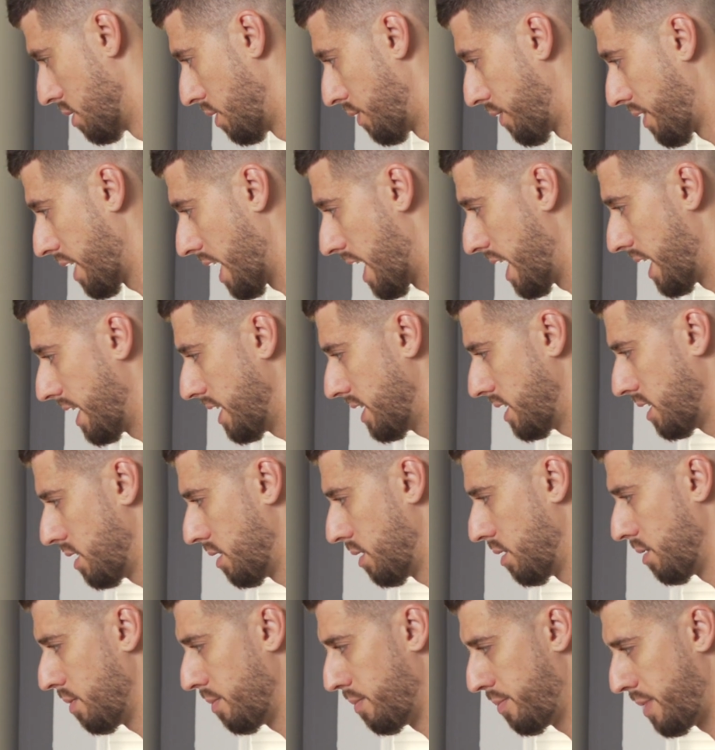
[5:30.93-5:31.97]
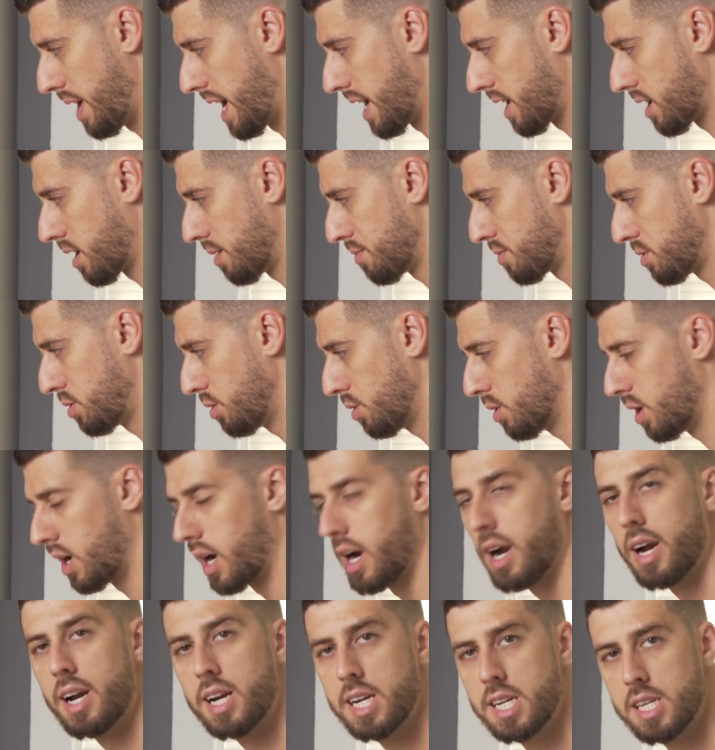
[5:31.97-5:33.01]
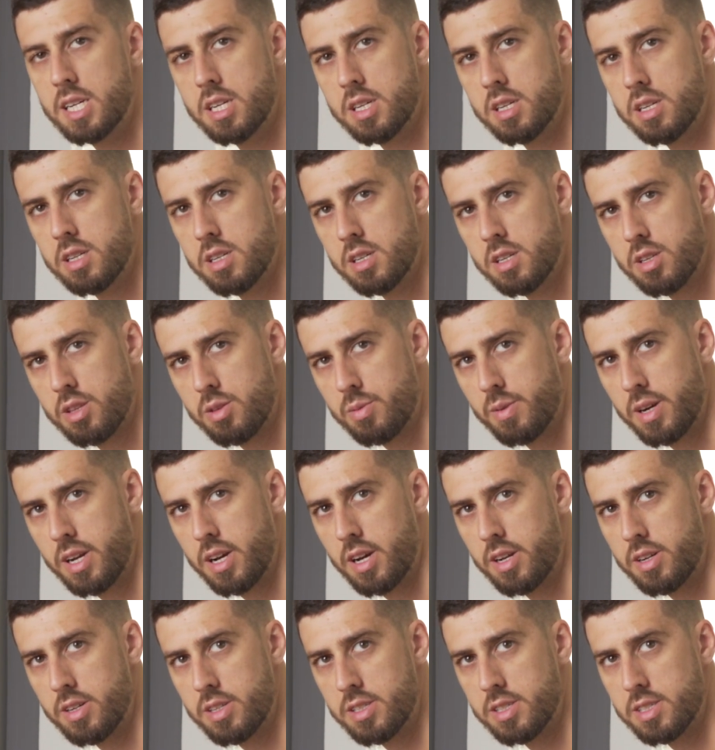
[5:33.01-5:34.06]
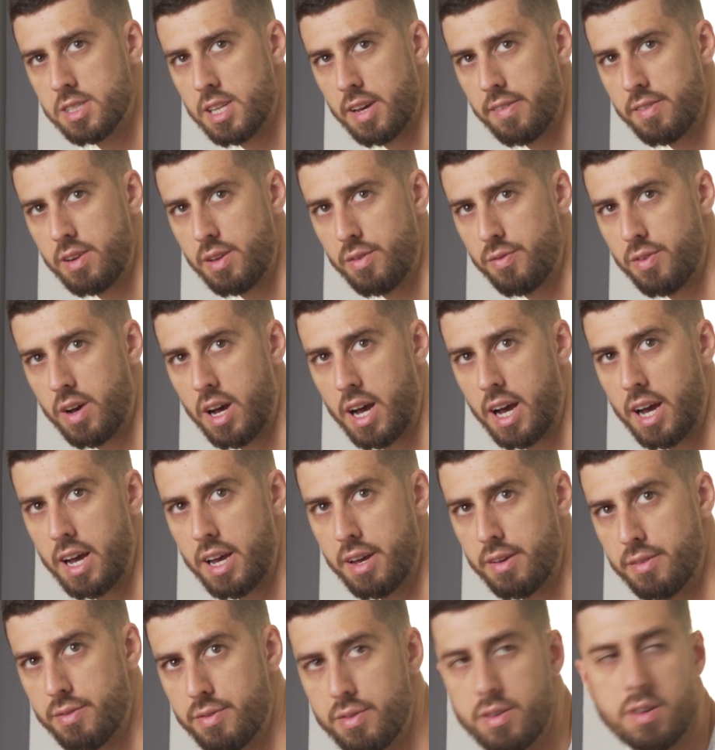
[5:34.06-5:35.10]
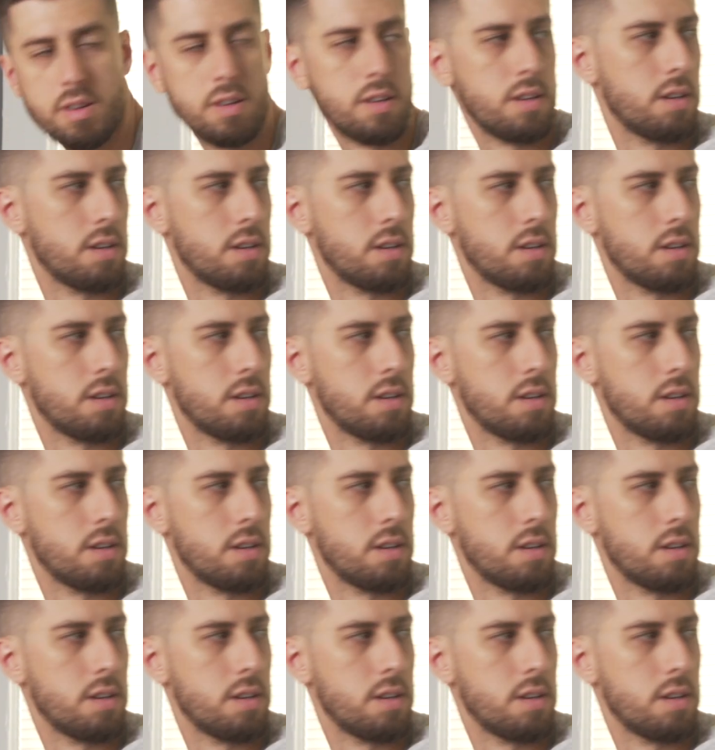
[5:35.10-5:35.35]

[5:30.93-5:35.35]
We've got it back up to our 375